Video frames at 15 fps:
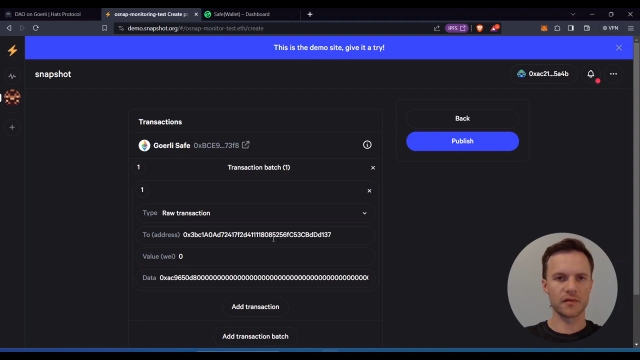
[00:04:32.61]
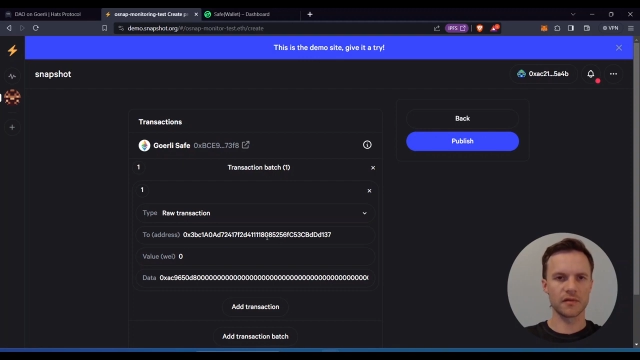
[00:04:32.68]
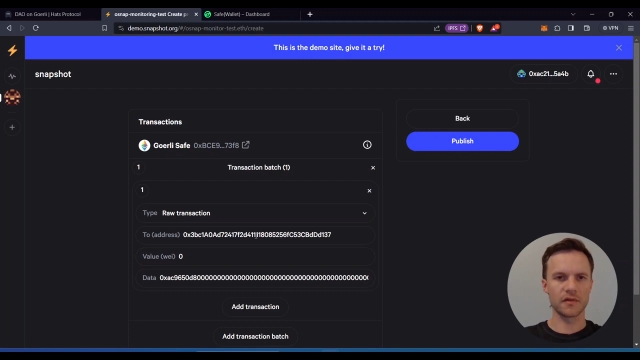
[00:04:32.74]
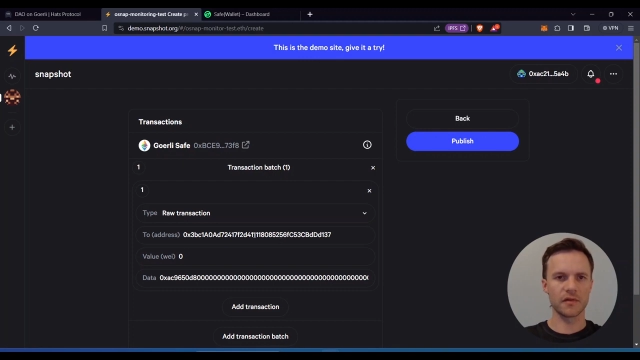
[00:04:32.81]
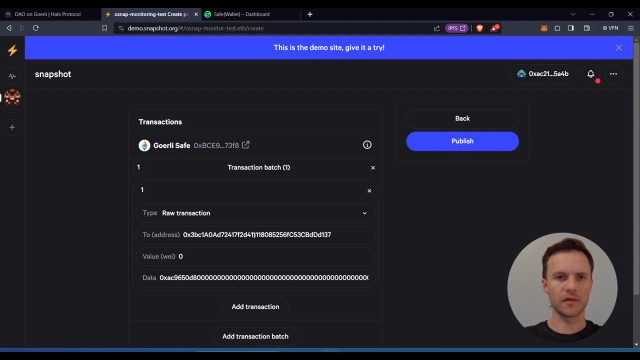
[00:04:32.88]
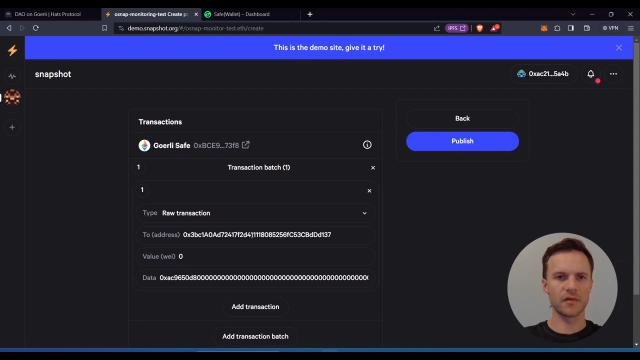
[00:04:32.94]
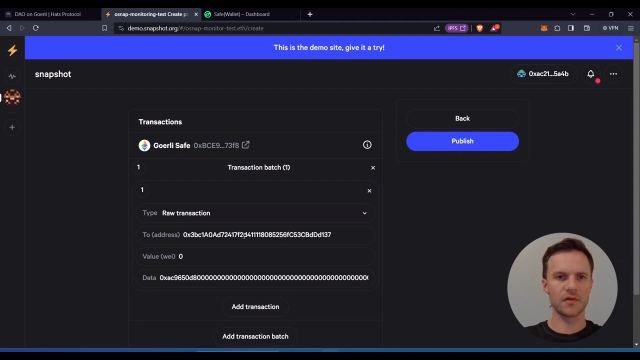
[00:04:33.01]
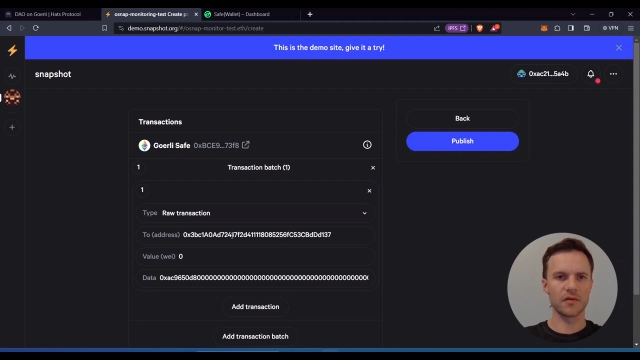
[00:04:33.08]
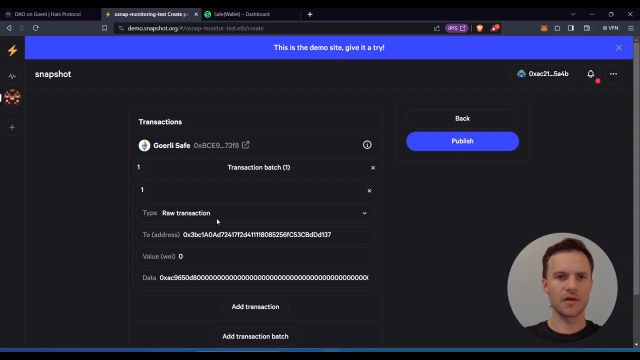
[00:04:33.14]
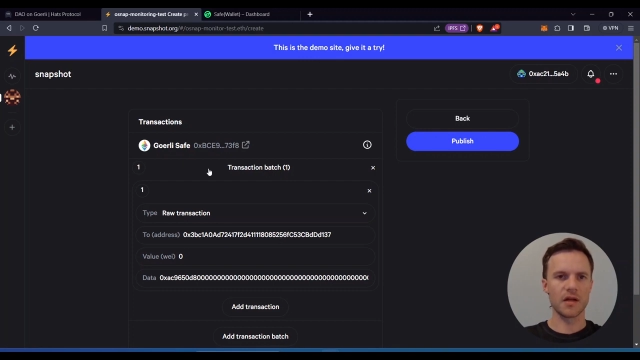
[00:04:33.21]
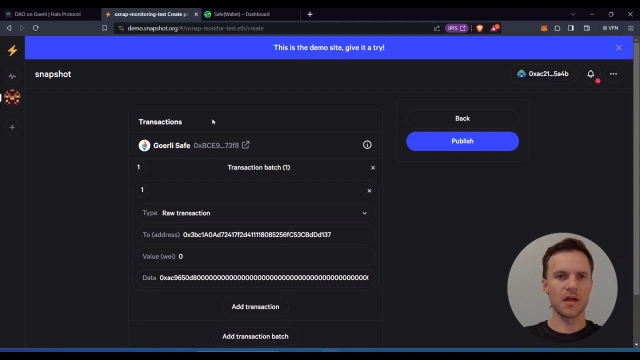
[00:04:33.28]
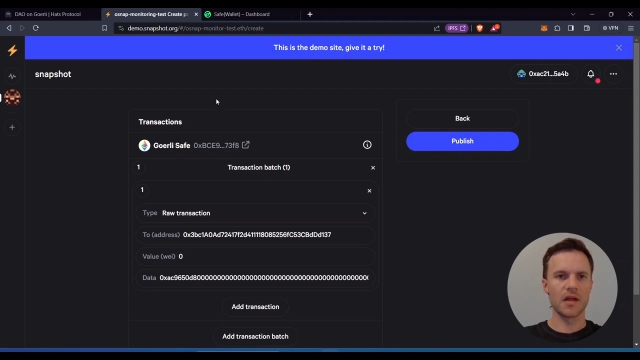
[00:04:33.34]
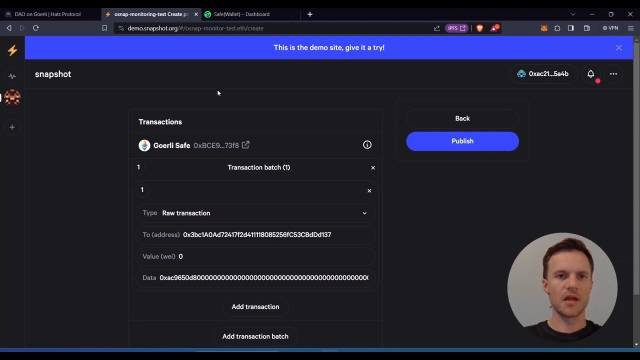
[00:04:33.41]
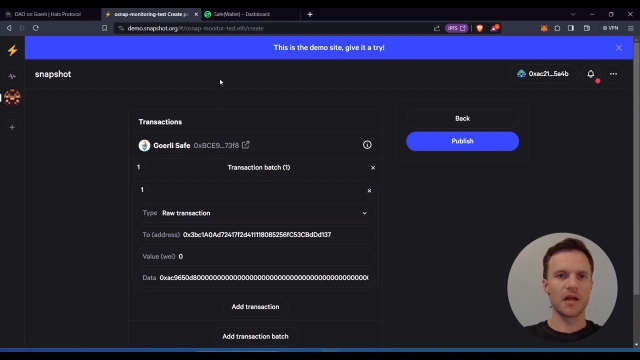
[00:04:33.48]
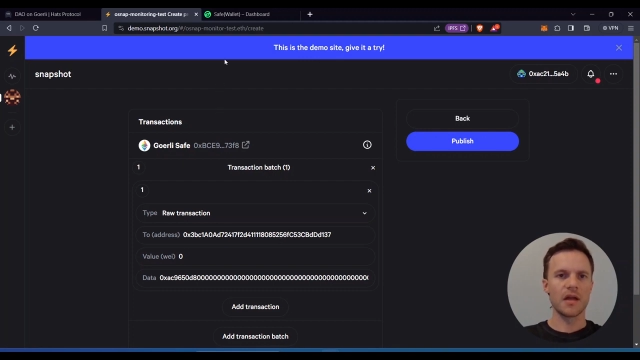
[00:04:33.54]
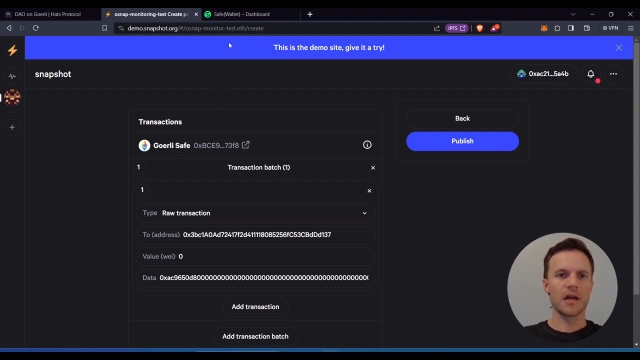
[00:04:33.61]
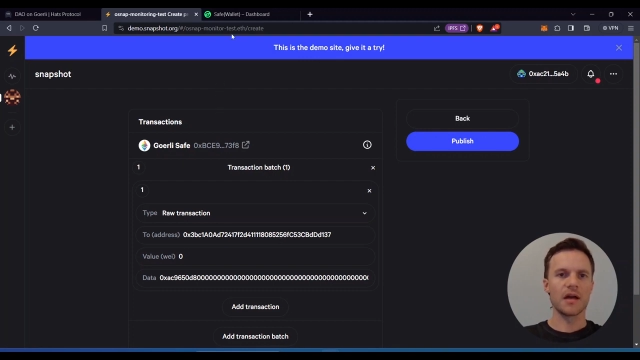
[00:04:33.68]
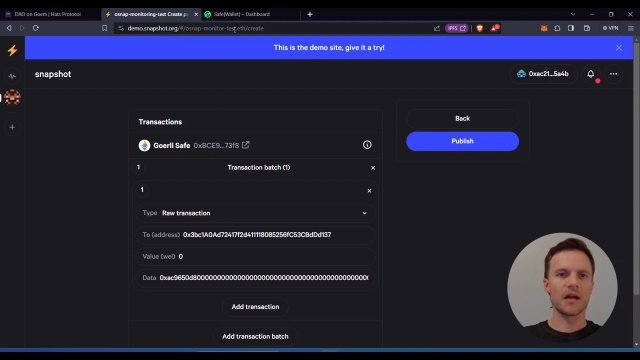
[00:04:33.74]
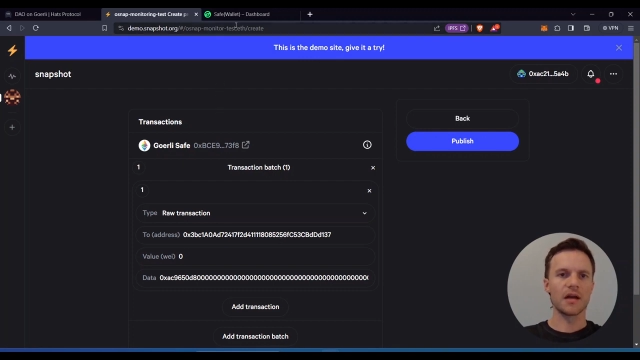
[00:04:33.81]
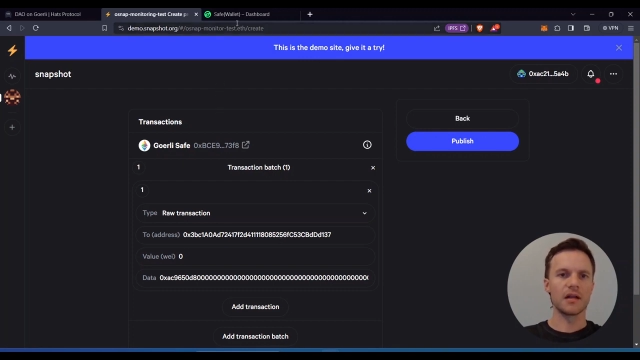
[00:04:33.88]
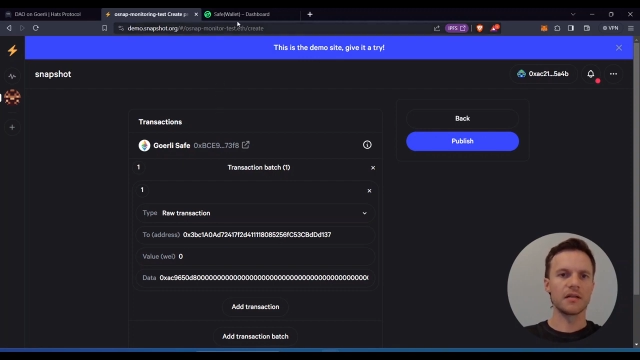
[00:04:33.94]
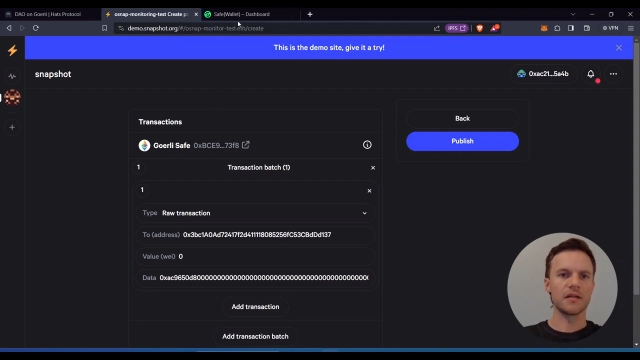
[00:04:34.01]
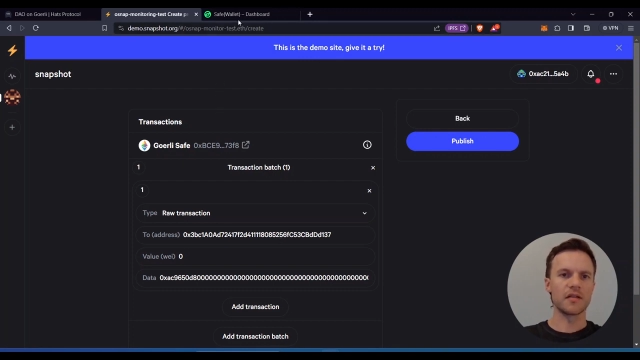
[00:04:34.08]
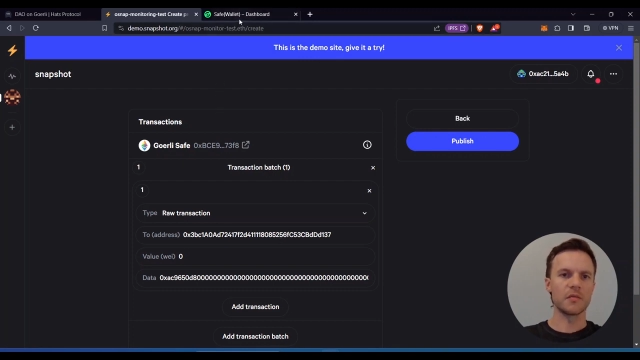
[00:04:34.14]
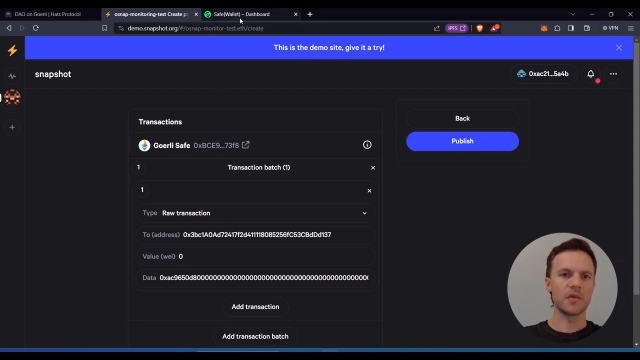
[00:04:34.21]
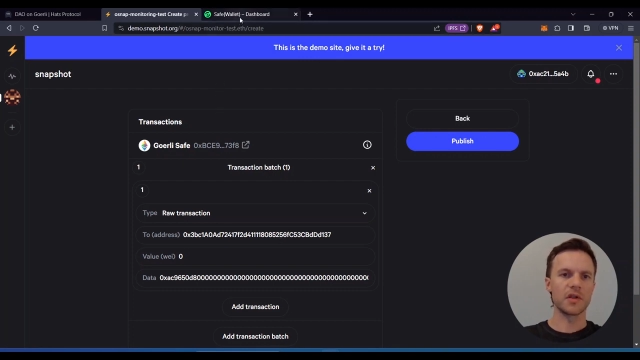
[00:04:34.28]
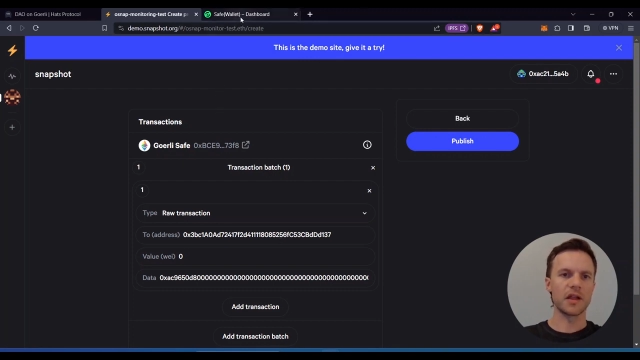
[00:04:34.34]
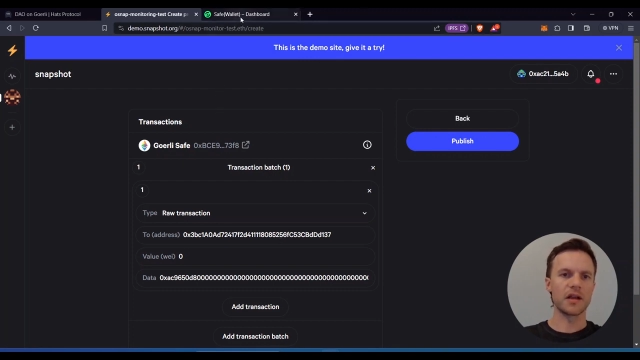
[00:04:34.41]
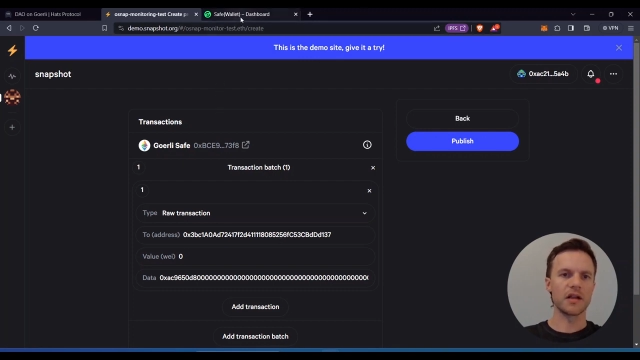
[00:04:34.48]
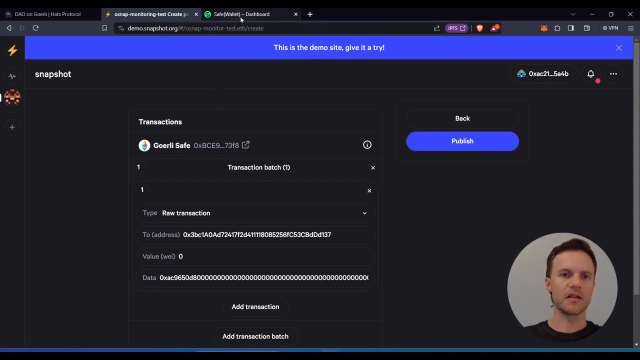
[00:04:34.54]
So to
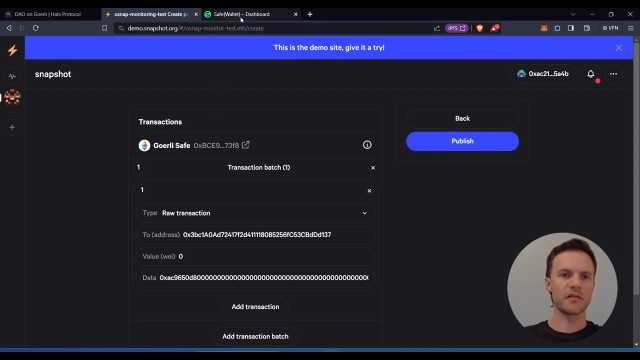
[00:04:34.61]
simulate it,